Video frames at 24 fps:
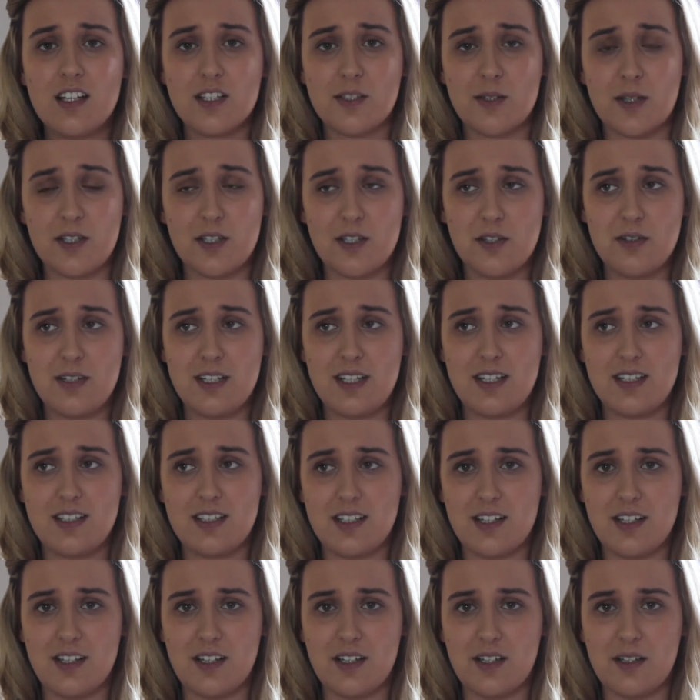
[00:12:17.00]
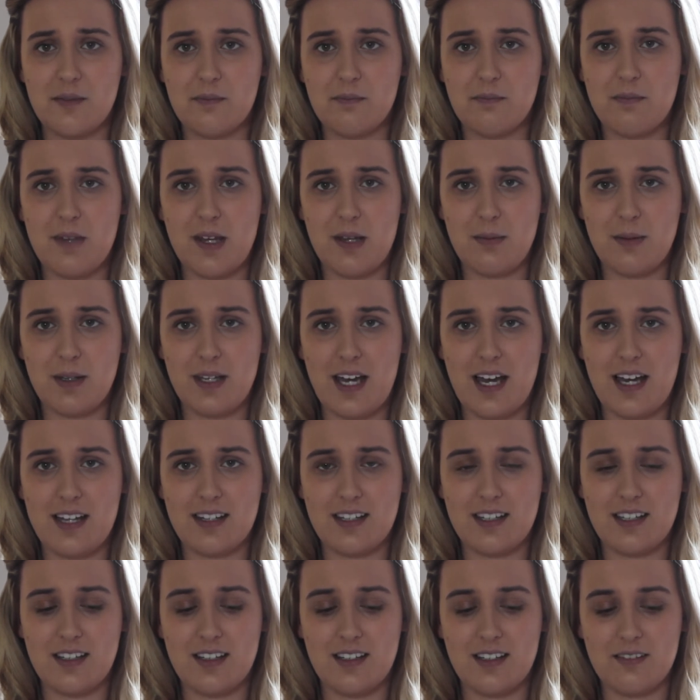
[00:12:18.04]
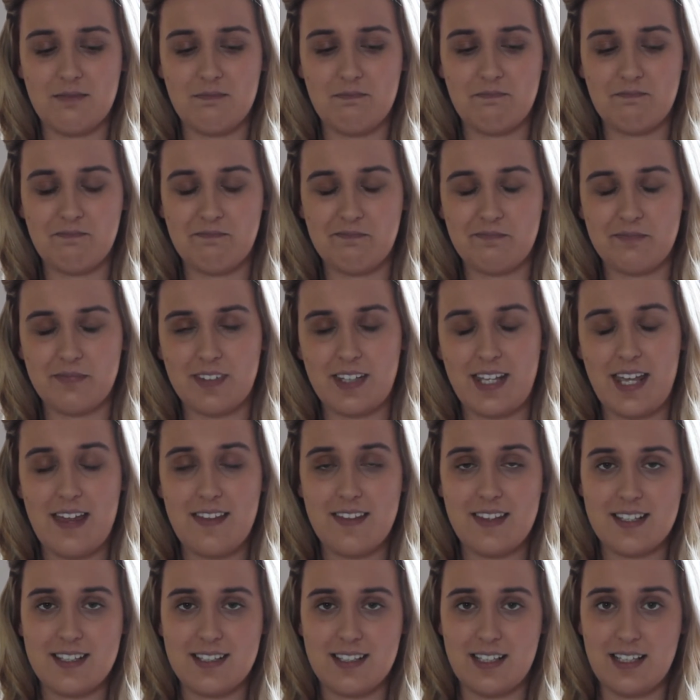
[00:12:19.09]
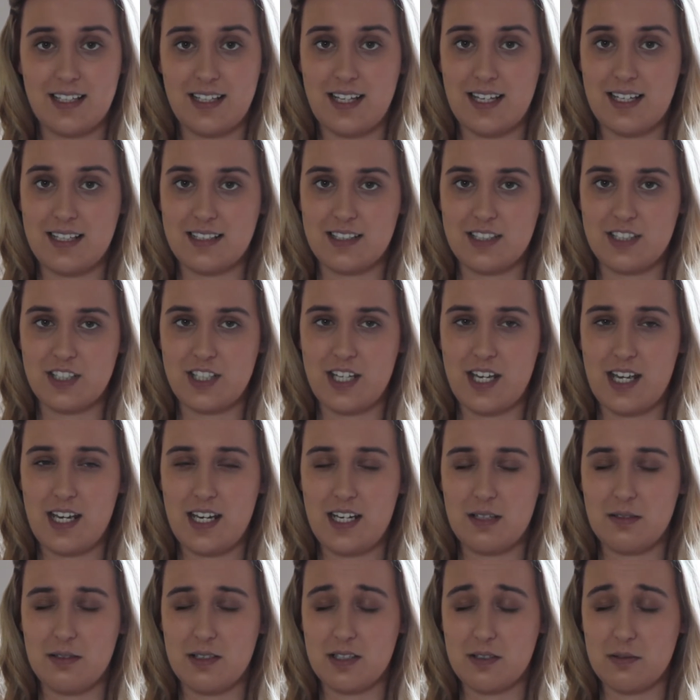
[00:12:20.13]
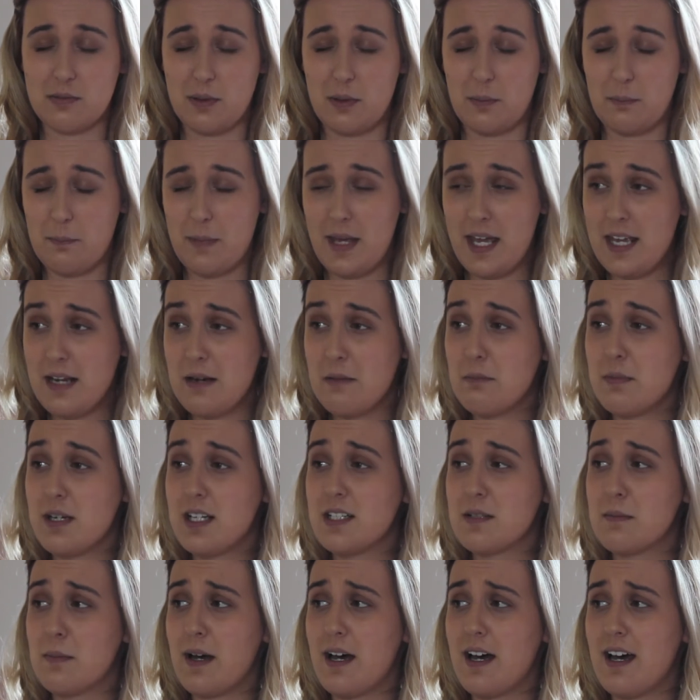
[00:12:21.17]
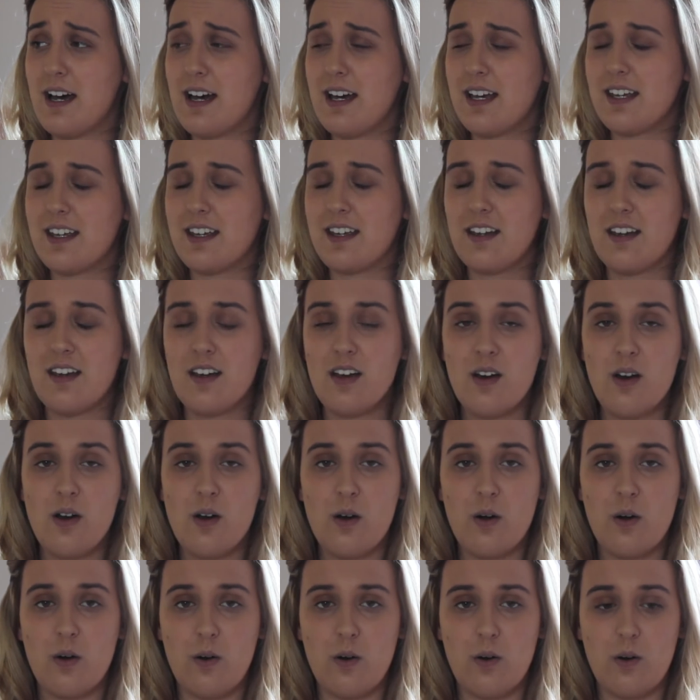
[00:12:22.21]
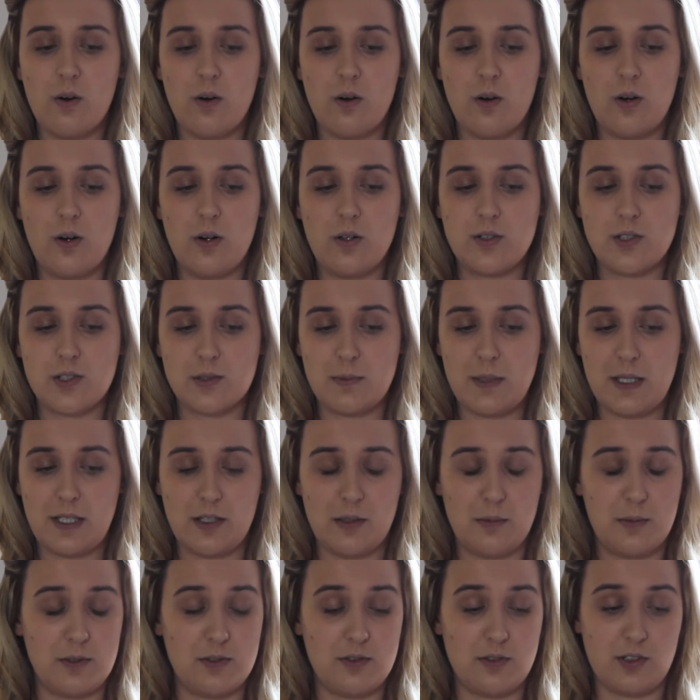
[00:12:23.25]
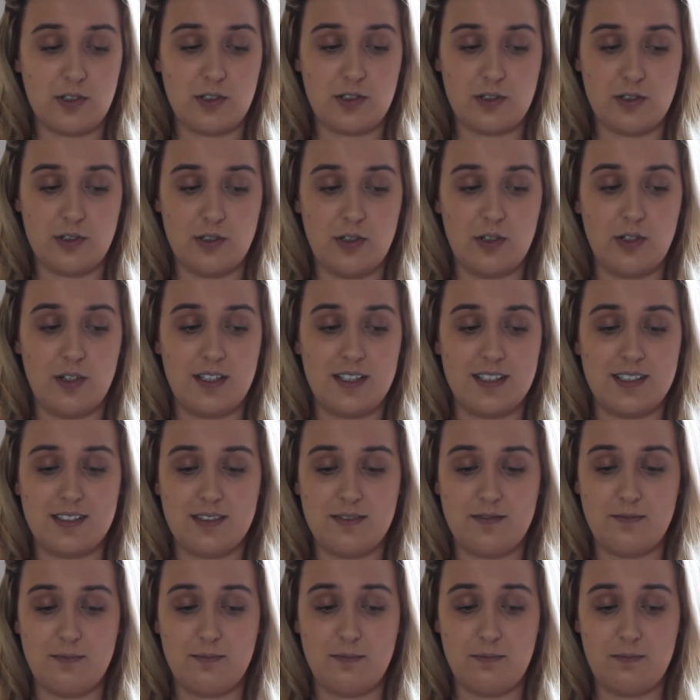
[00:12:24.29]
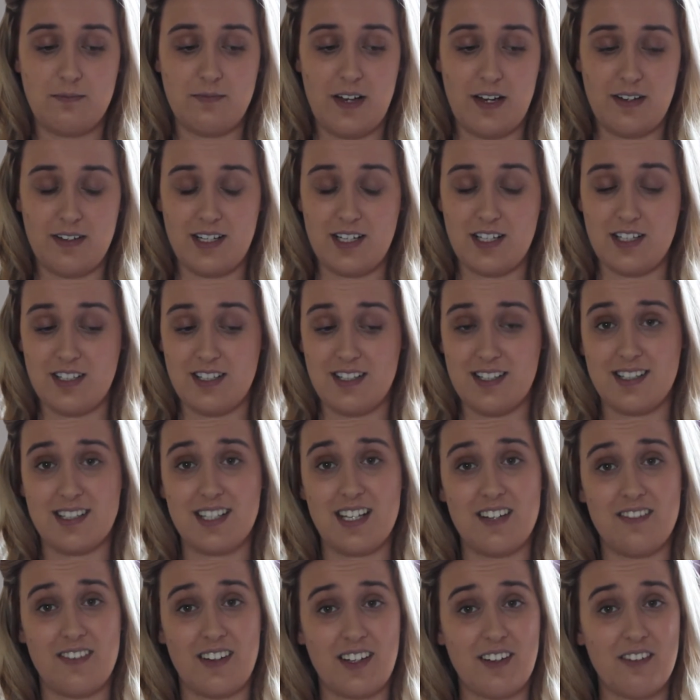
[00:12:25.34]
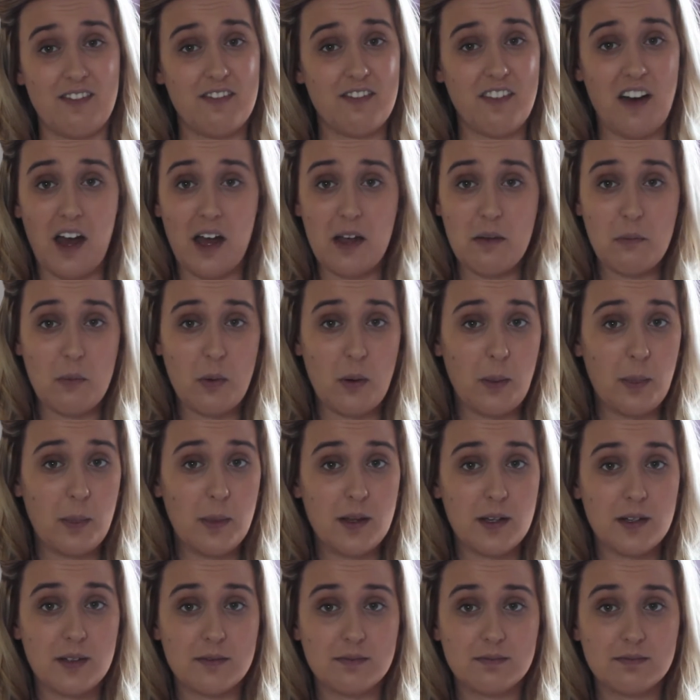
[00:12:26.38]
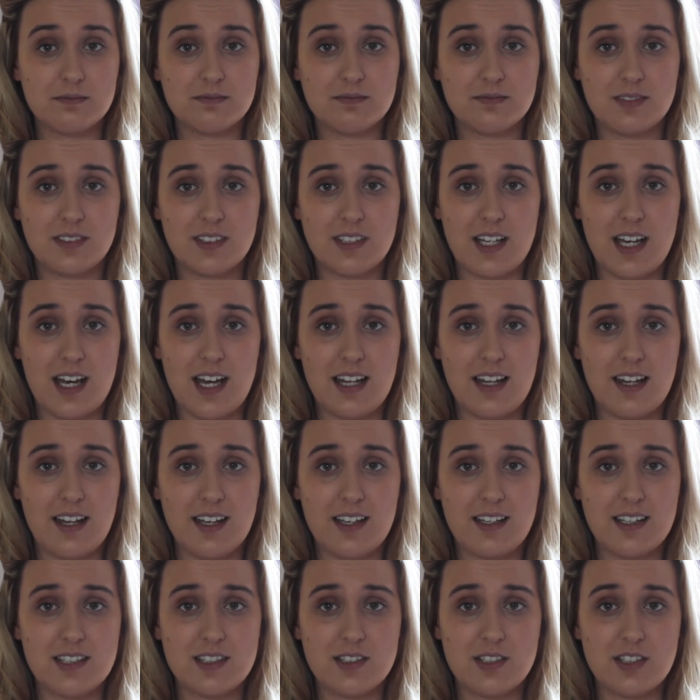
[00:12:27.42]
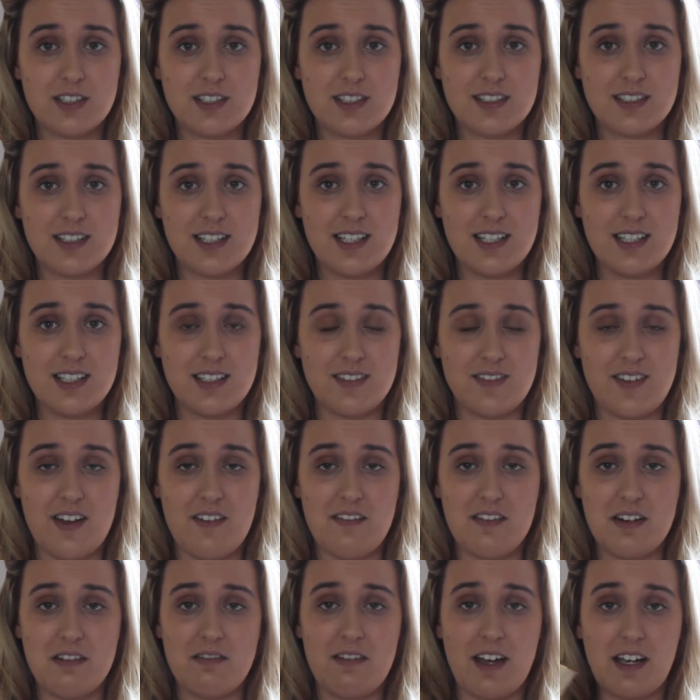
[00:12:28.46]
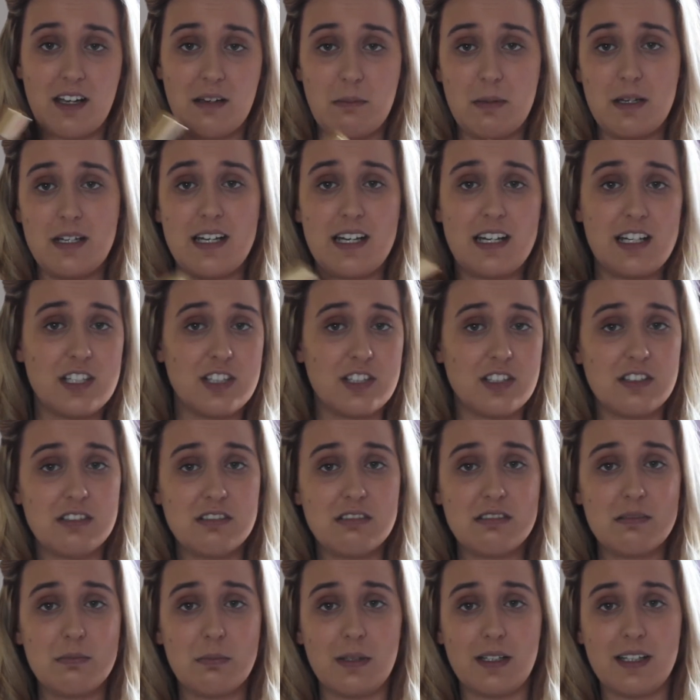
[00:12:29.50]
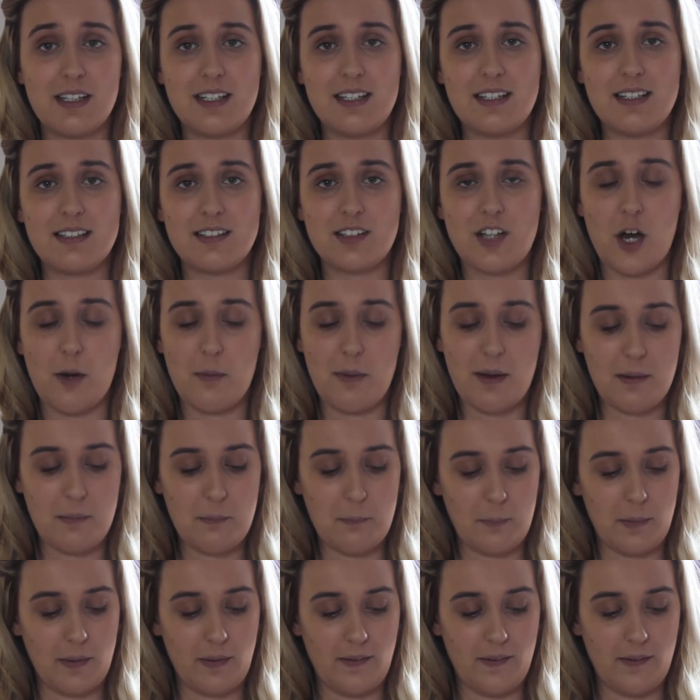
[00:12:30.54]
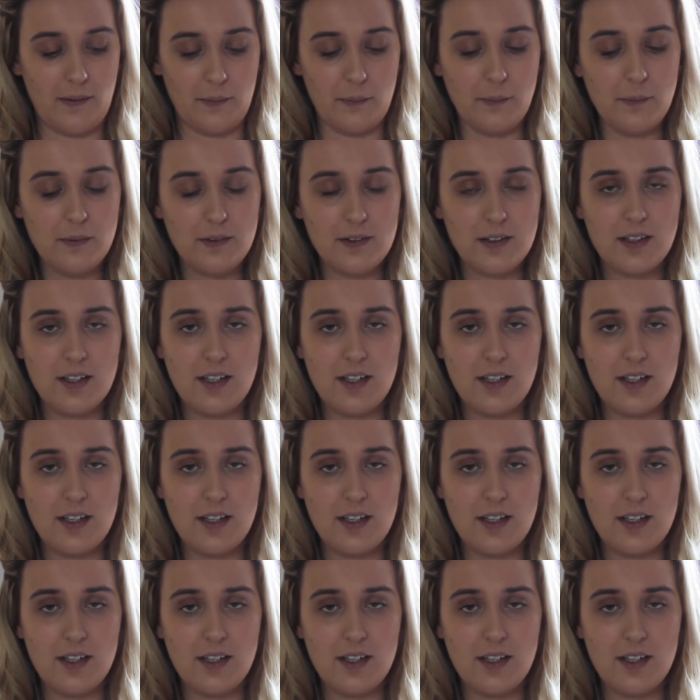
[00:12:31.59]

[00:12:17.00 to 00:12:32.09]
so I do need to maybe either get this in a lighter shade, which will pain me to buy, or just pick up a drugstore and foundation and see if I can find one that I like as good as this. If you have any recommendations, please comment below.